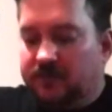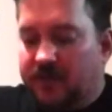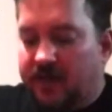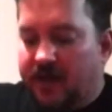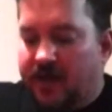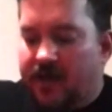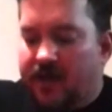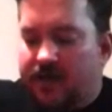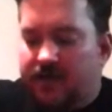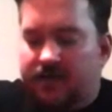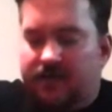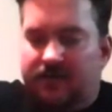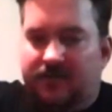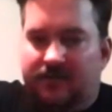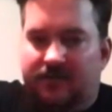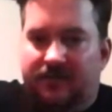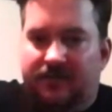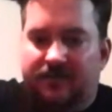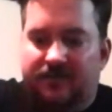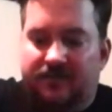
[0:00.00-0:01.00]
And
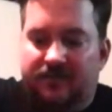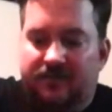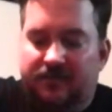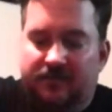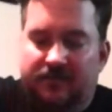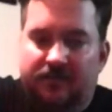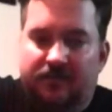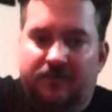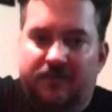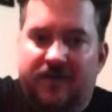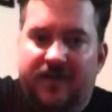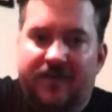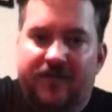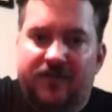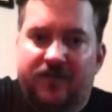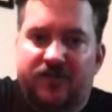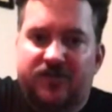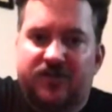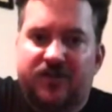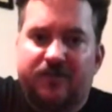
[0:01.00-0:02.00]
we have a
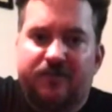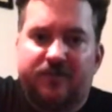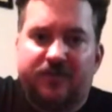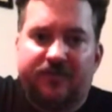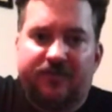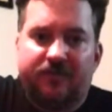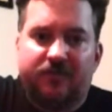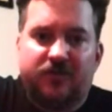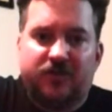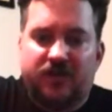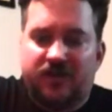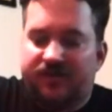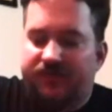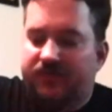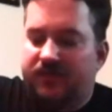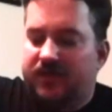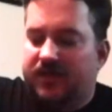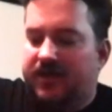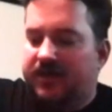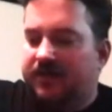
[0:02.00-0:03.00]
little something from
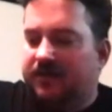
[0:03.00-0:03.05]
Chick-Fil-A.